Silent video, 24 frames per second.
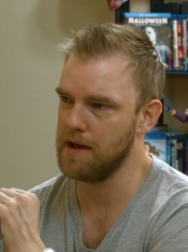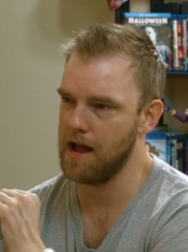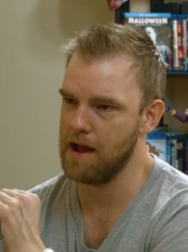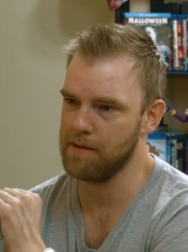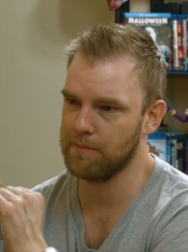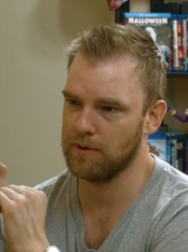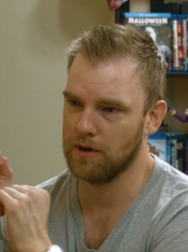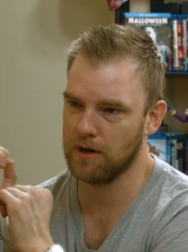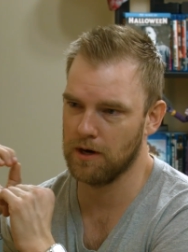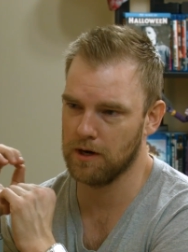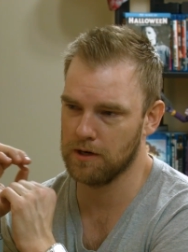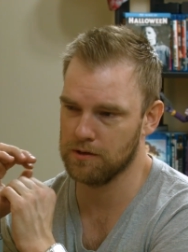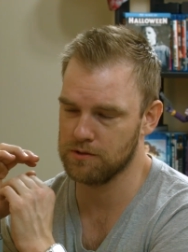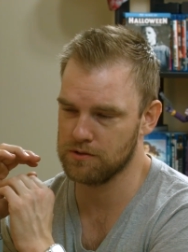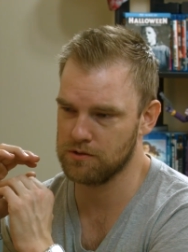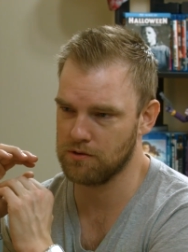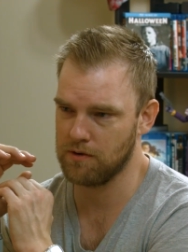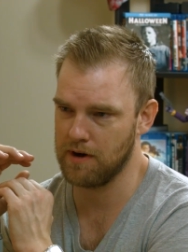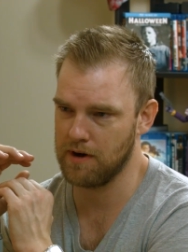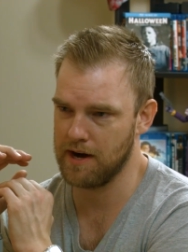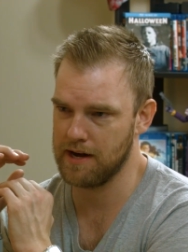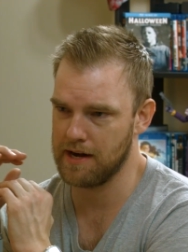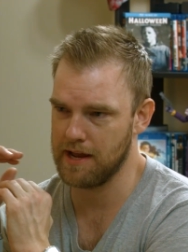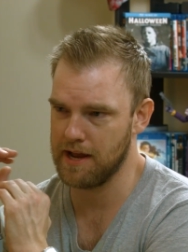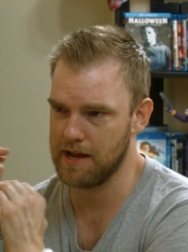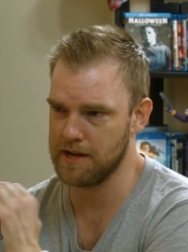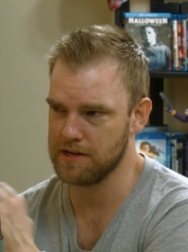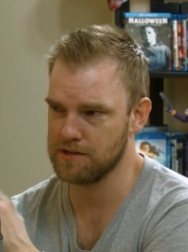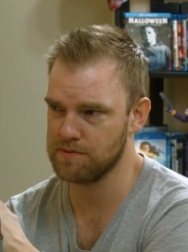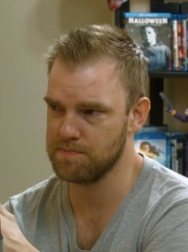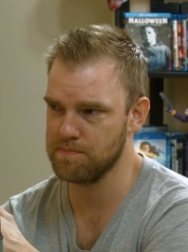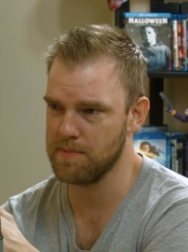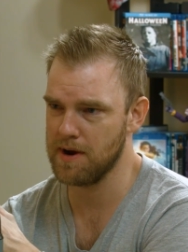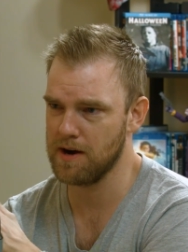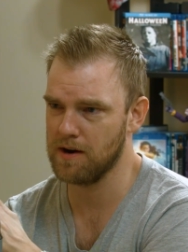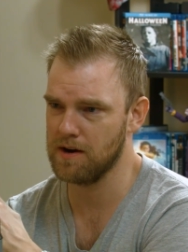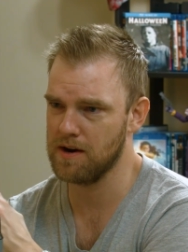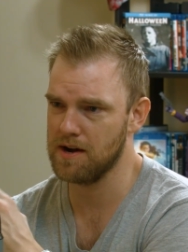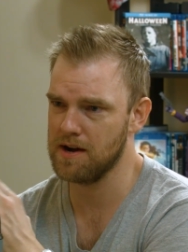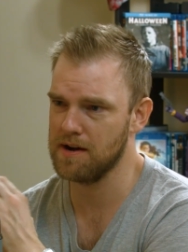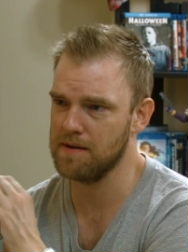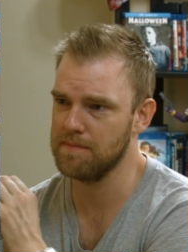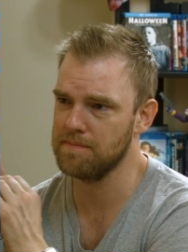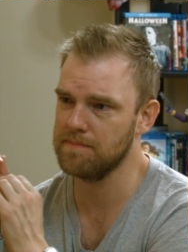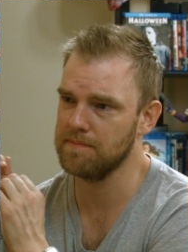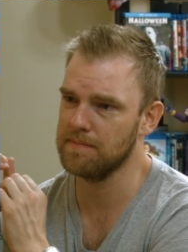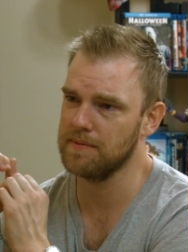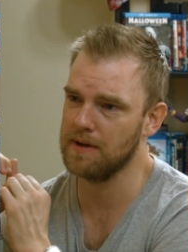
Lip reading: Amber Heard was great as Mera.